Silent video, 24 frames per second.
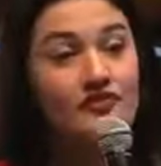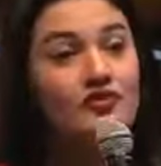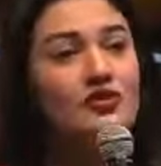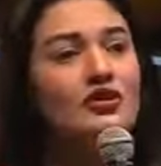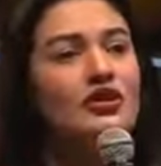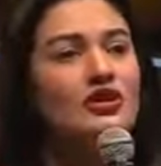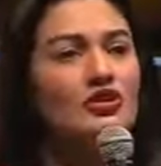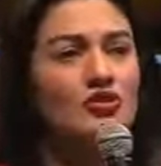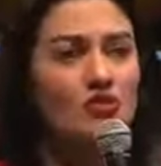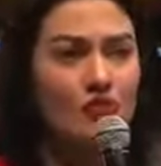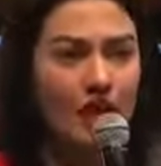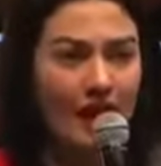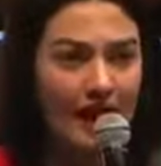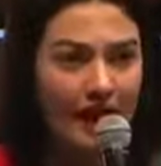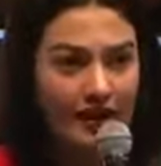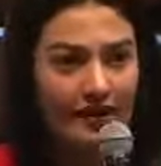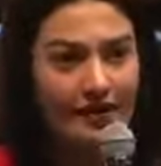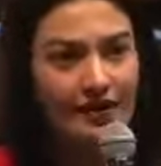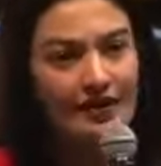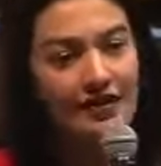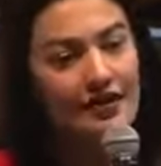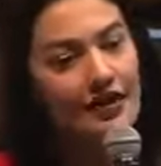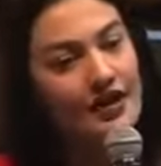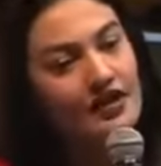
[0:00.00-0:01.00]
if you'll
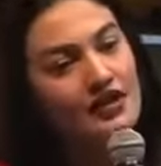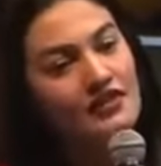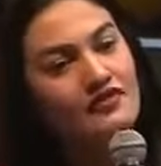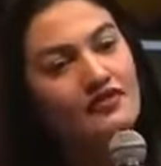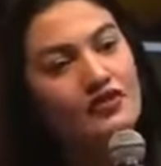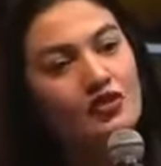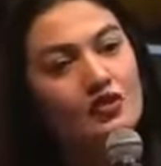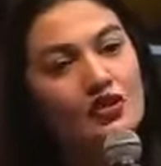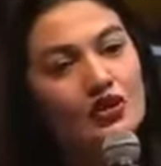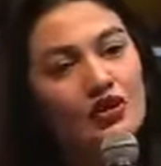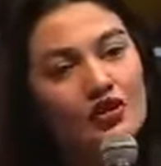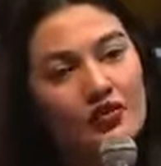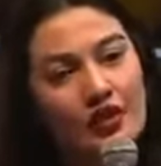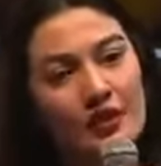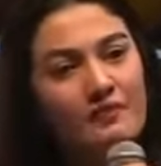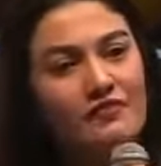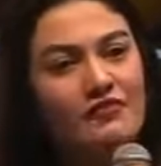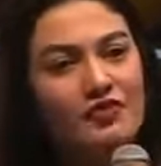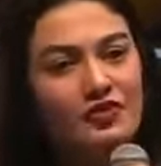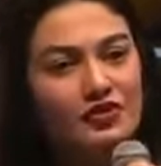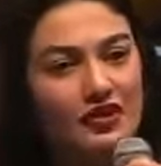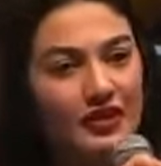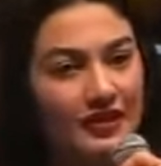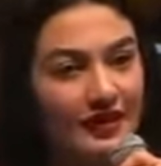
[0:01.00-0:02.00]
cry and if you'll crib
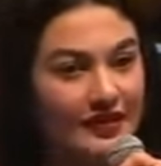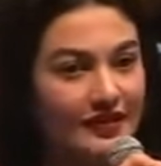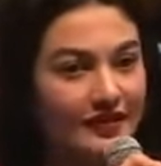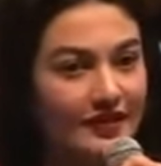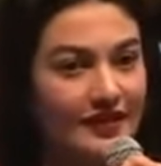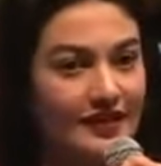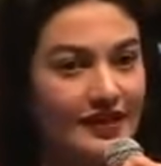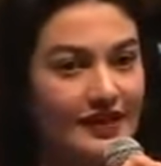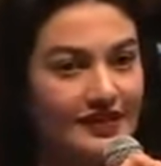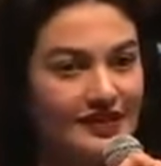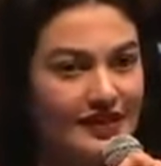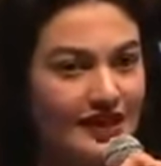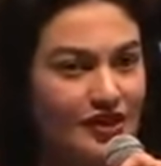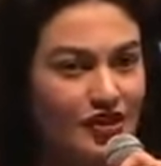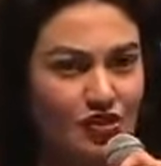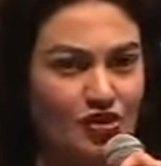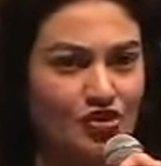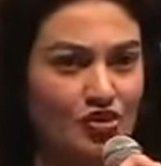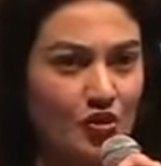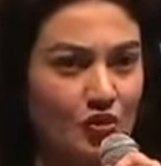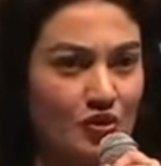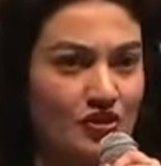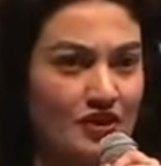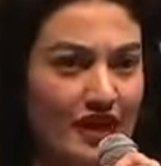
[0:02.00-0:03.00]
for the little things that
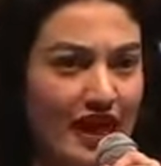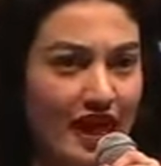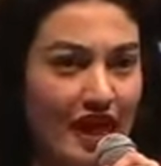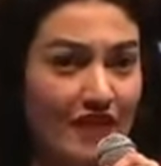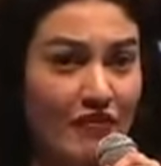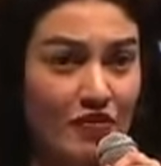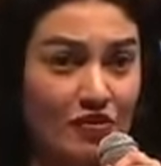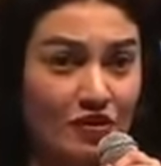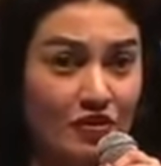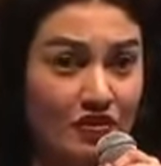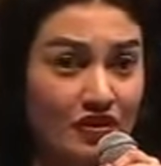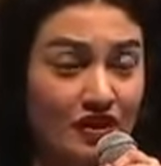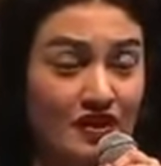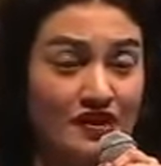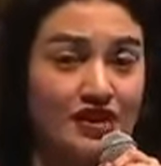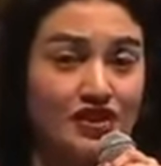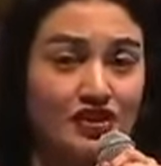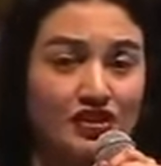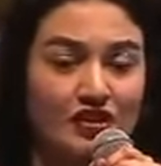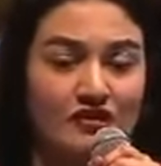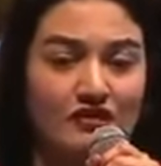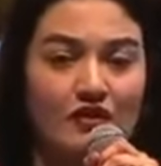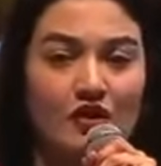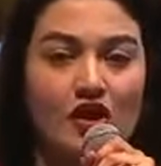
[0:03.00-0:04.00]
you don't have or the things
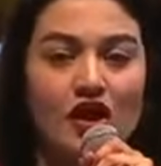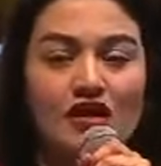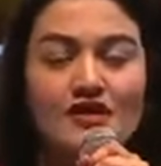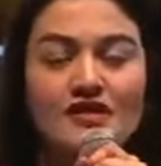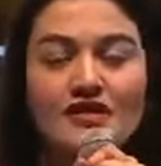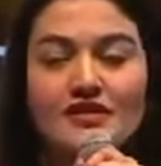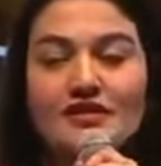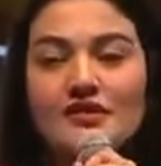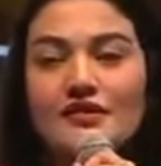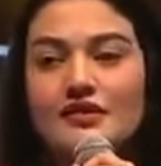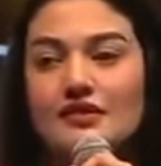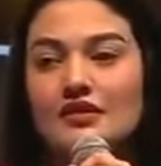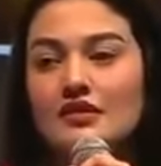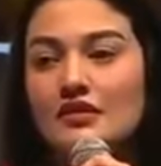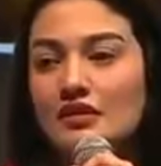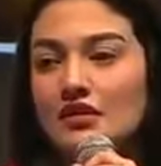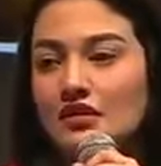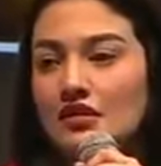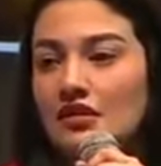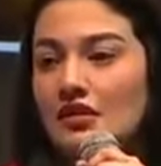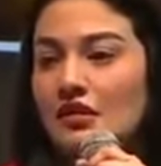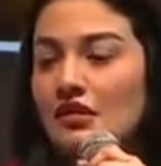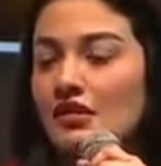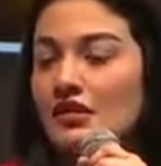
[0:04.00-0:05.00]
that you have lost,
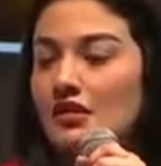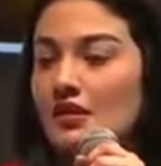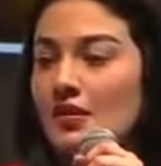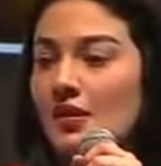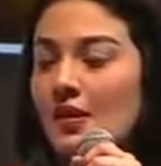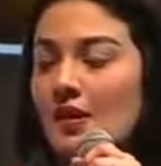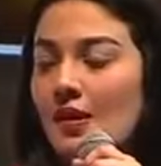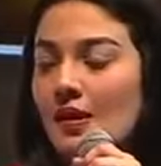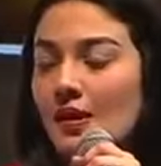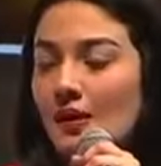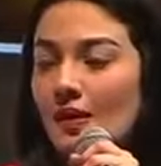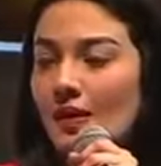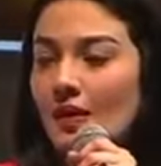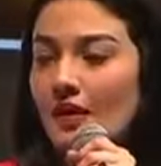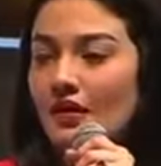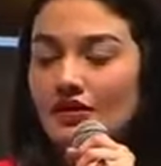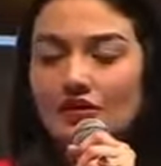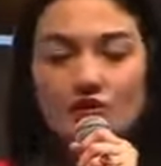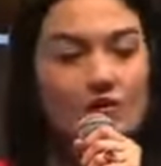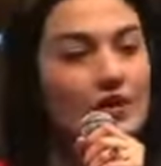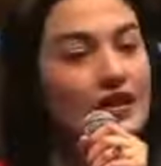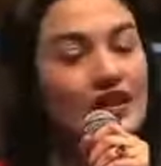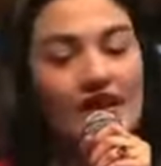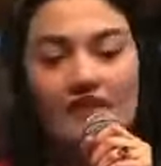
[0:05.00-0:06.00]

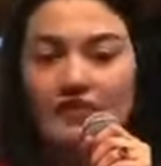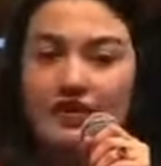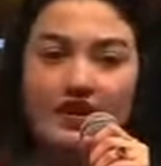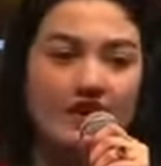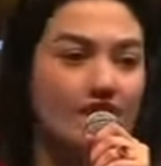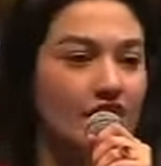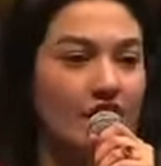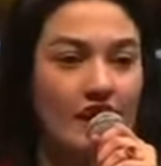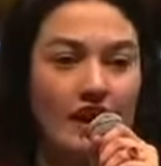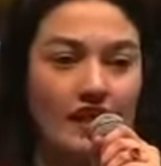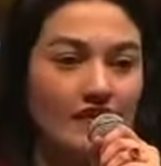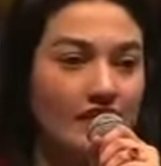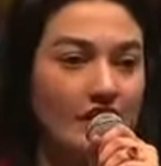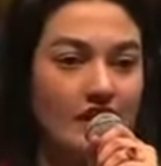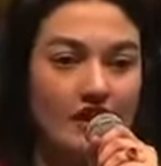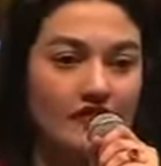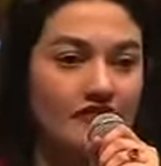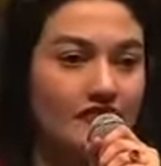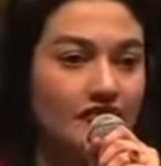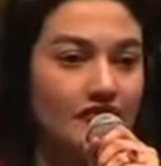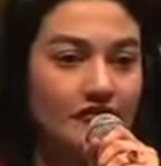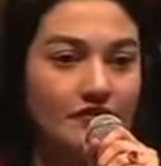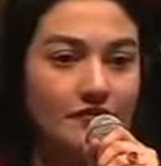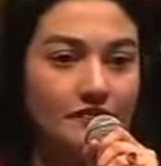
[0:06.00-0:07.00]
you will never ever have
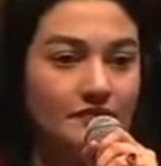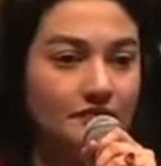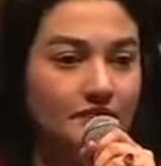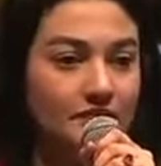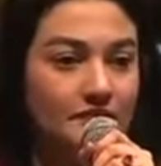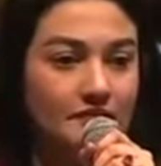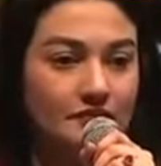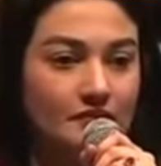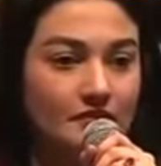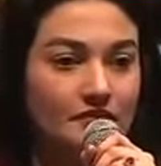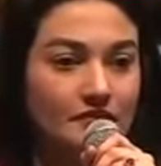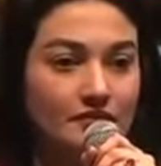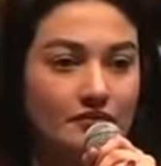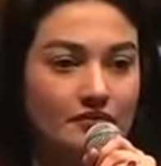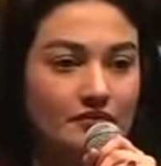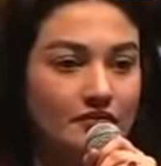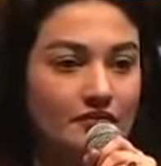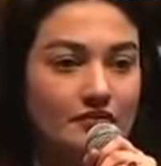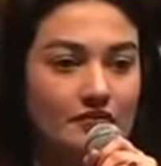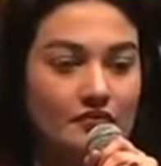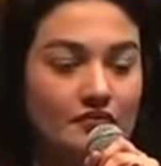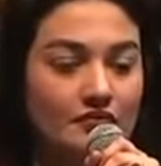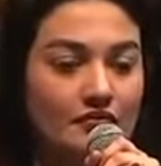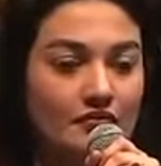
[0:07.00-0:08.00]
enough.
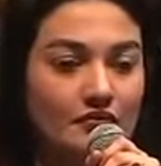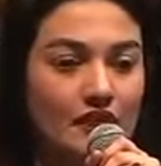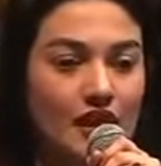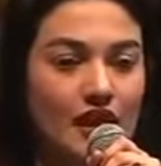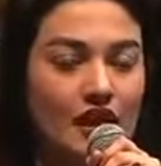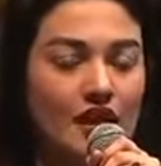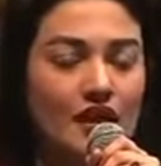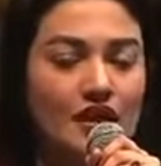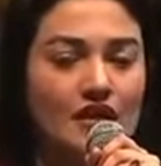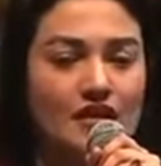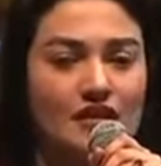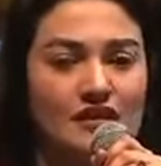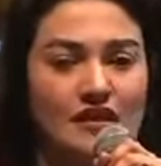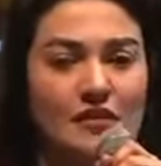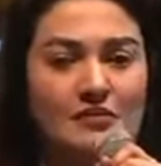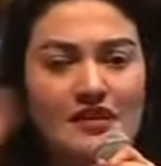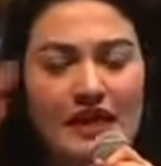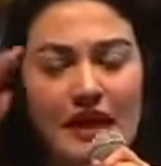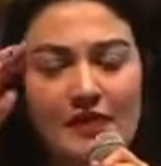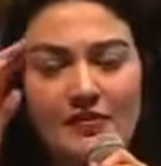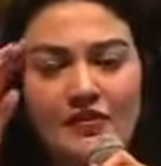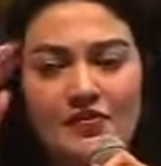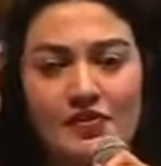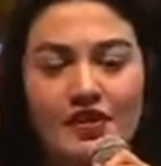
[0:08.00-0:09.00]

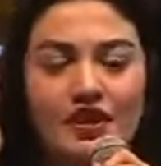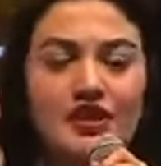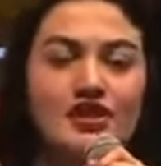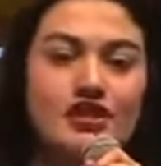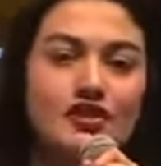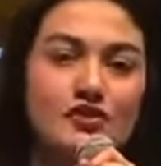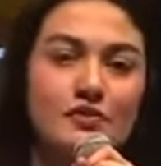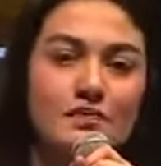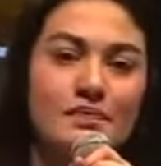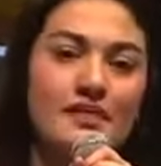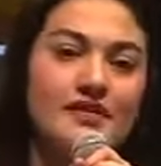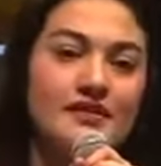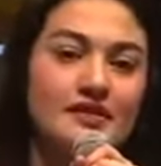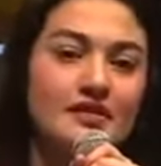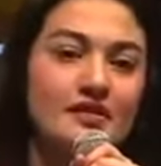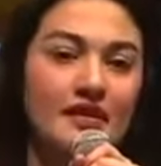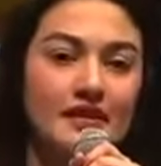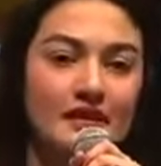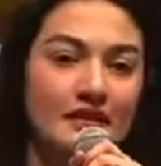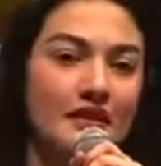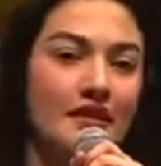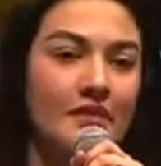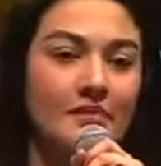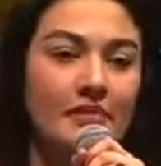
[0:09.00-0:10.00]
Sometimes we are too busy
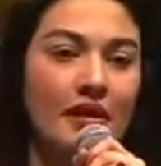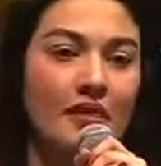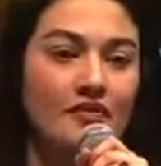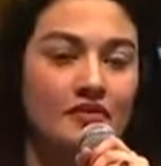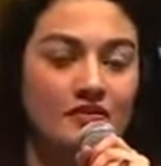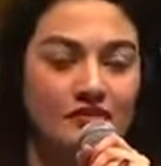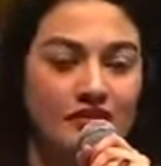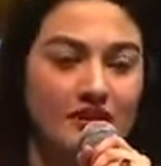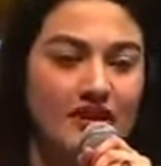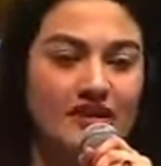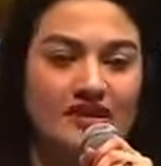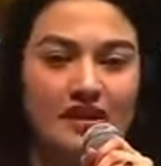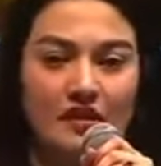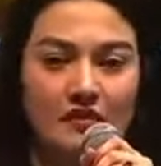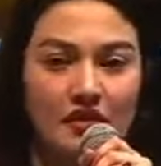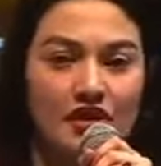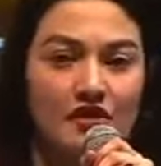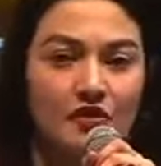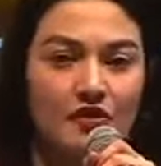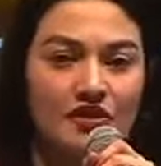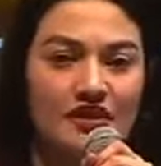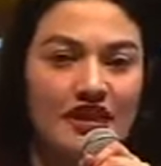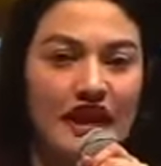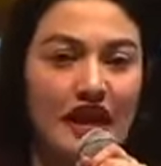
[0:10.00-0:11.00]
thinking about the things that we
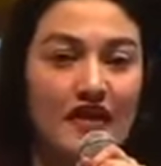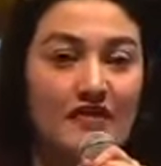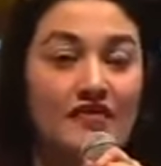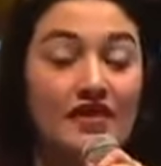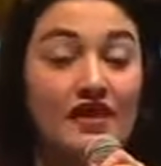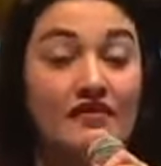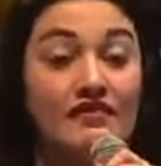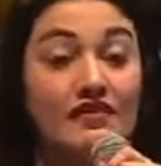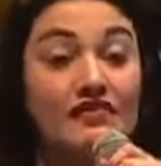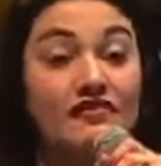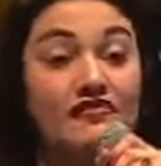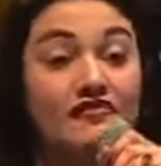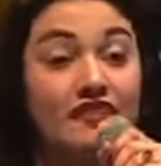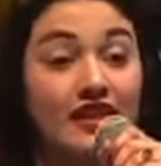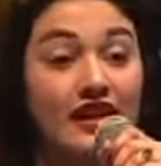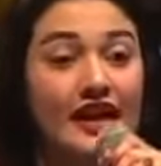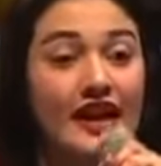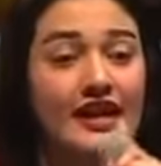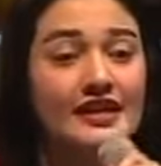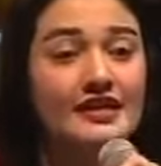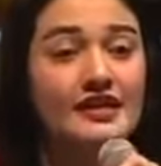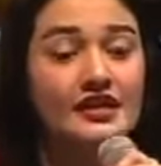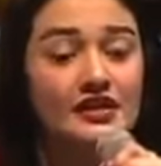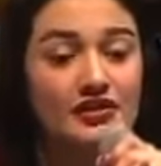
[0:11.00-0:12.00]
don't have that we
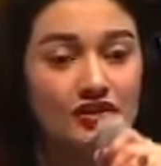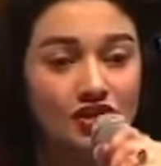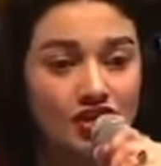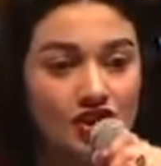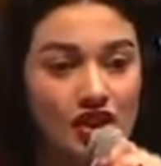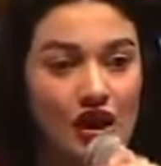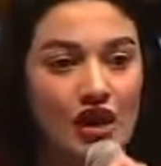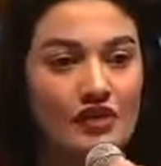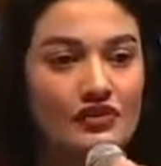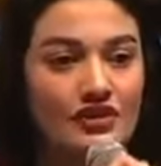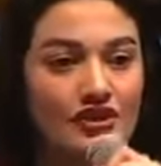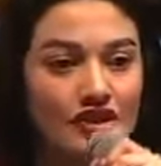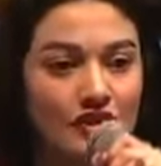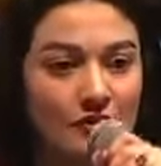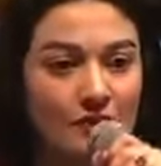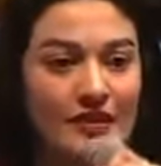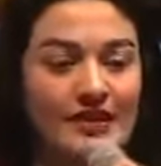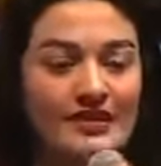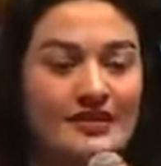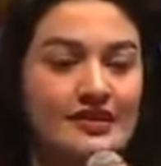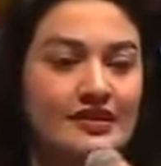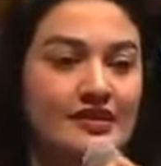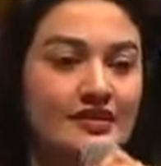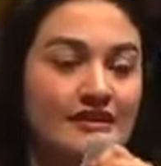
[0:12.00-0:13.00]
forget to cherish the
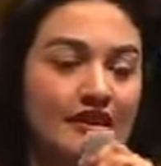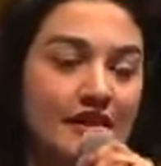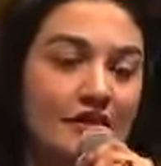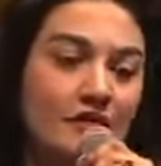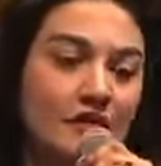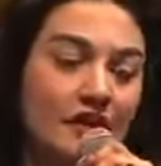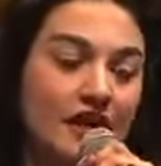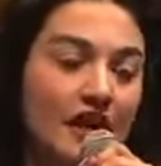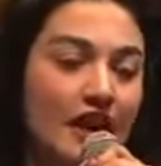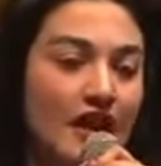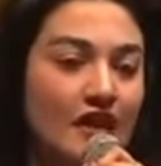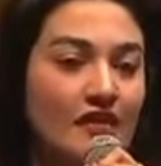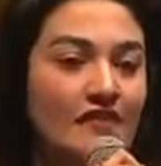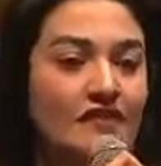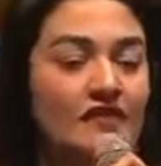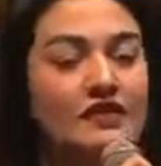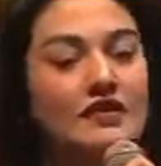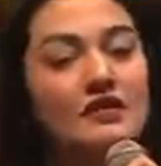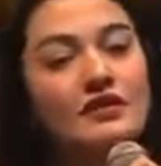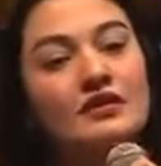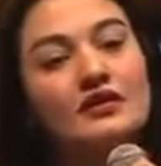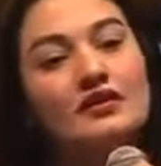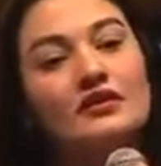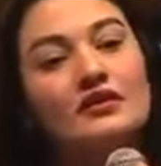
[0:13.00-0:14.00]
blessings that we have.